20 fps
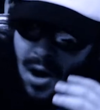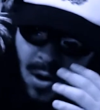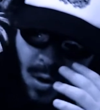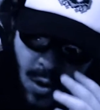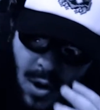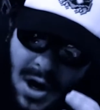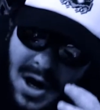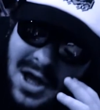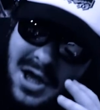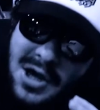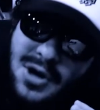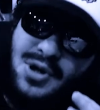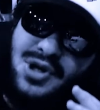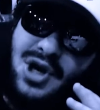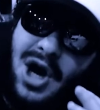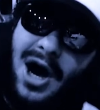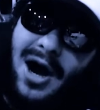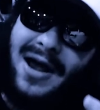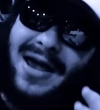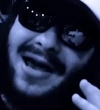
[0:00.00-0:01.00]
What are you
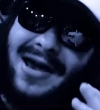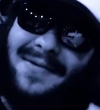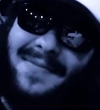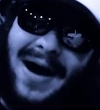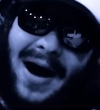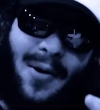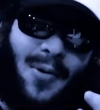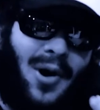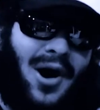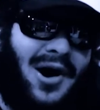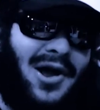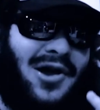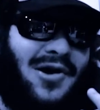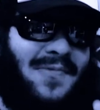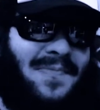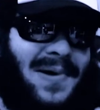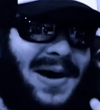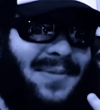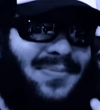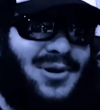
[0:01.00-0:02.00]
talking about? What are you
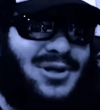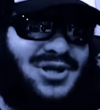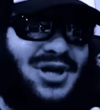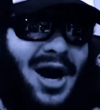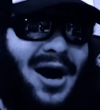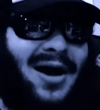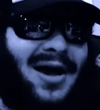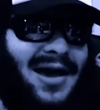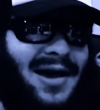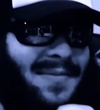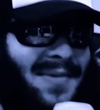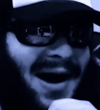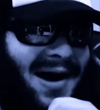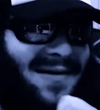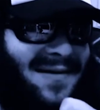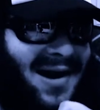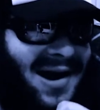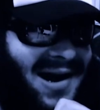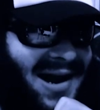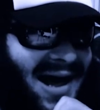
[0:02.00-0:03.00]
people talking about
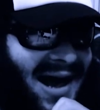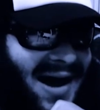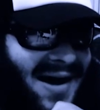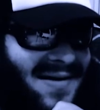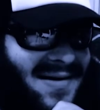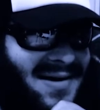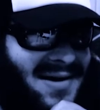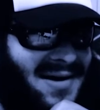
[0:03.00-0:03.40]
right now?